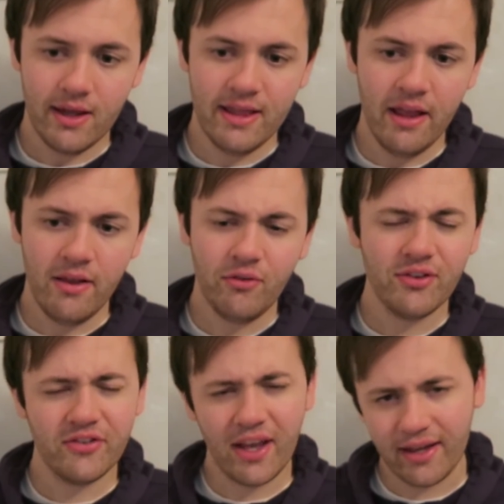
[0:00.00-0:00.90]
And then
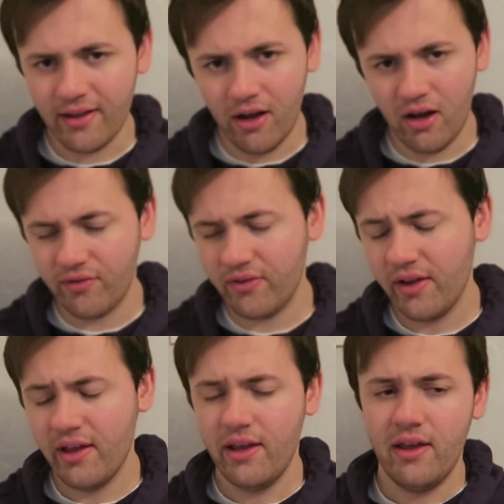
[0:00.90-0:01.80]
obviously second half,
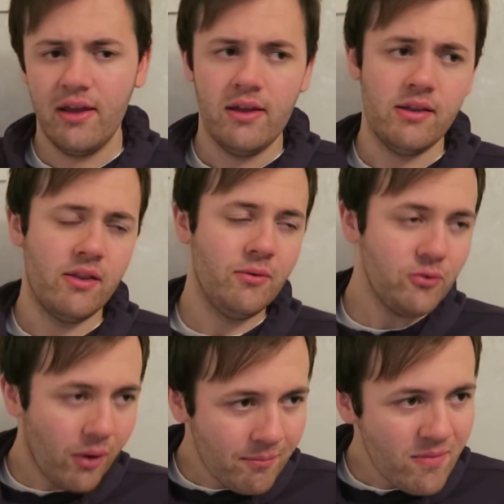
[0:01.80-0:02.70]
yeah, there
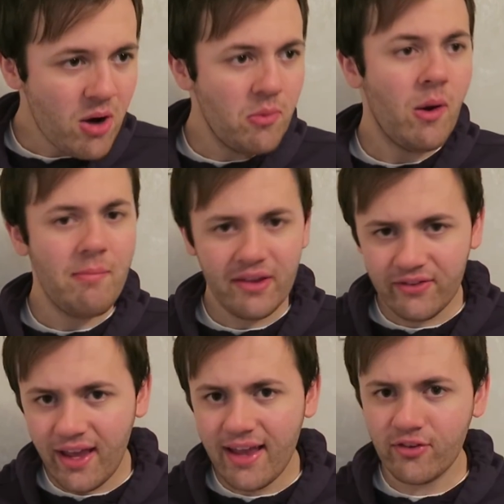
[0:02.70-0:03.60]
was one moment where
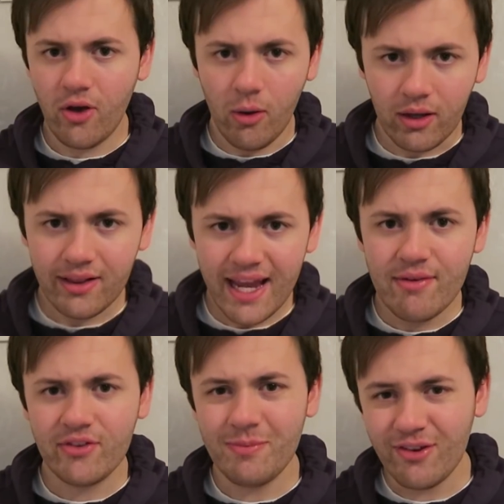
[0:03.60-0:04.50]
Meslier's got a
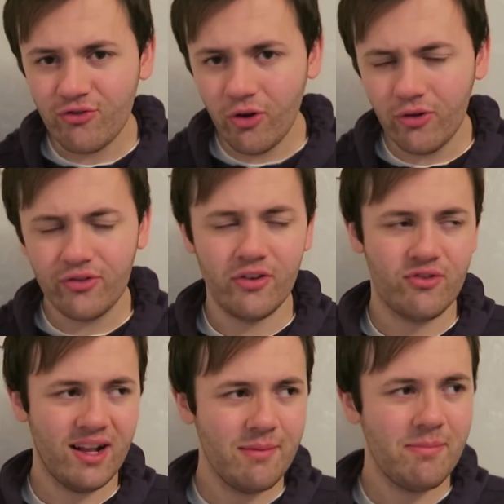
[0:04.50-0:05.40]
clearance misjudged. She's
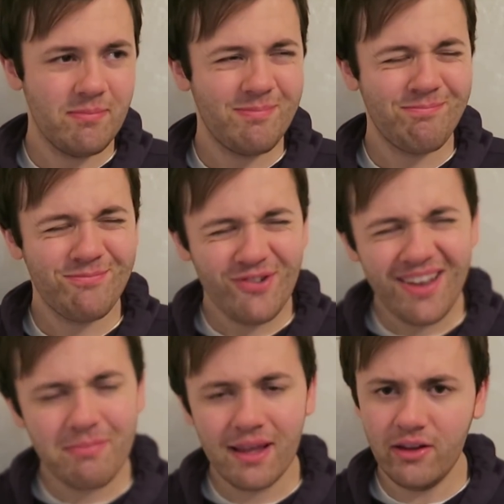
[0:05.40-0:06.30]
trying to
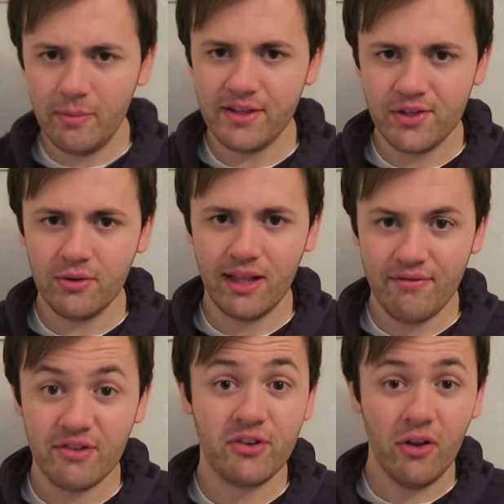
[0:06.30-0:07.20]
try to be a little bit too
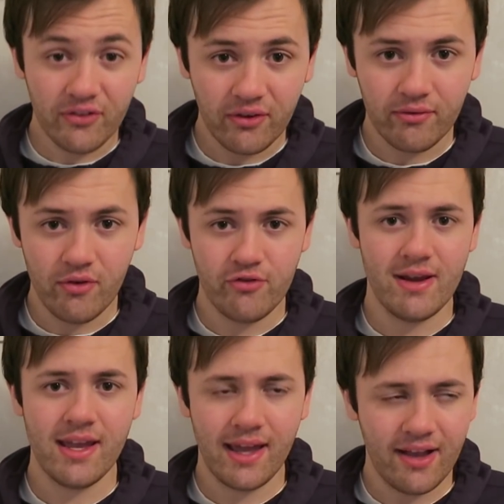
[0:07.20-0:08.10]
clever. It's gone to
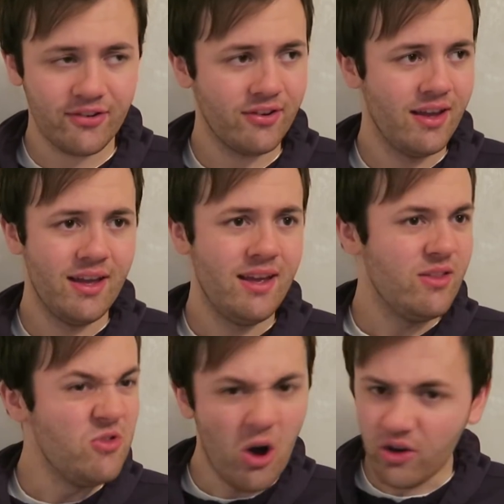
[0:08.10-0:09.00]
Rodriguez.
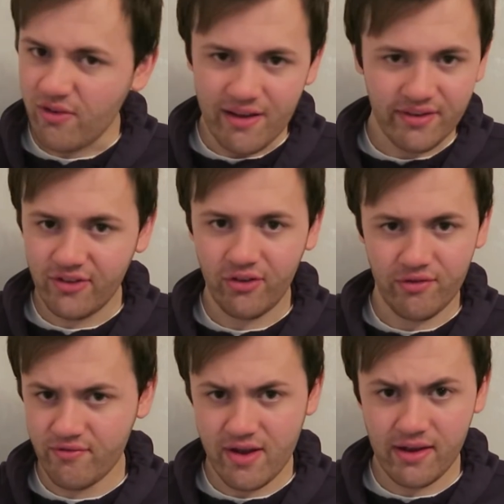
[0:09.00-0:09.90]
Not a great finish
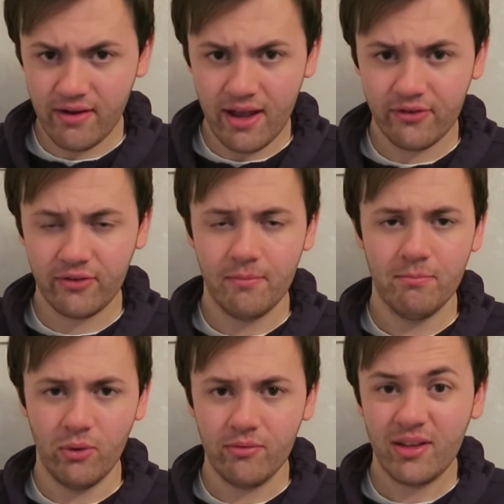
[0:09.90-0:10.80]
off Rodriguez,
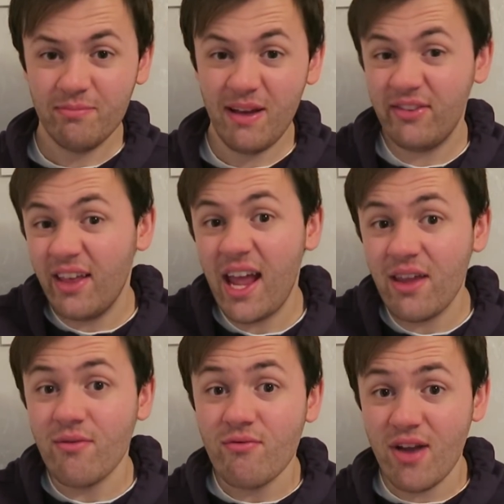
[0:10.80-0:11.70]
but
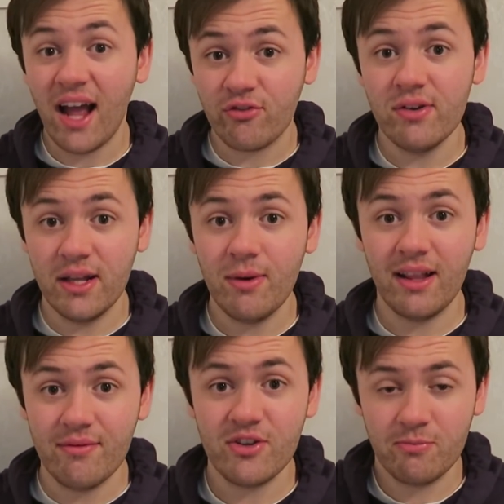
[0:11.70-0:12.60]
Meslier reacts really
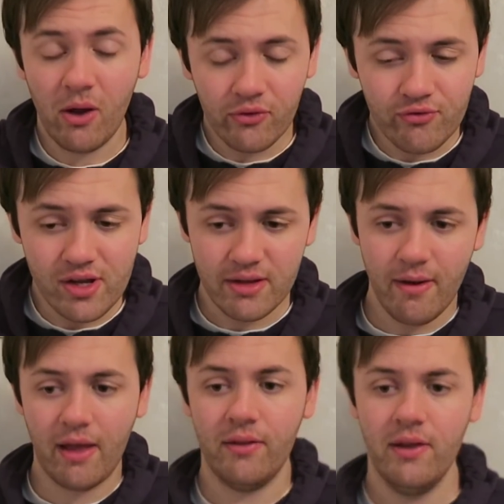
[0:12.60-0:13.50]
well. He responds really
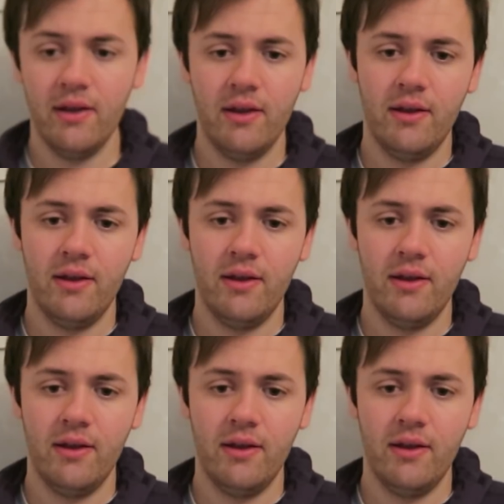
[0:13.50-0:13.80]
well,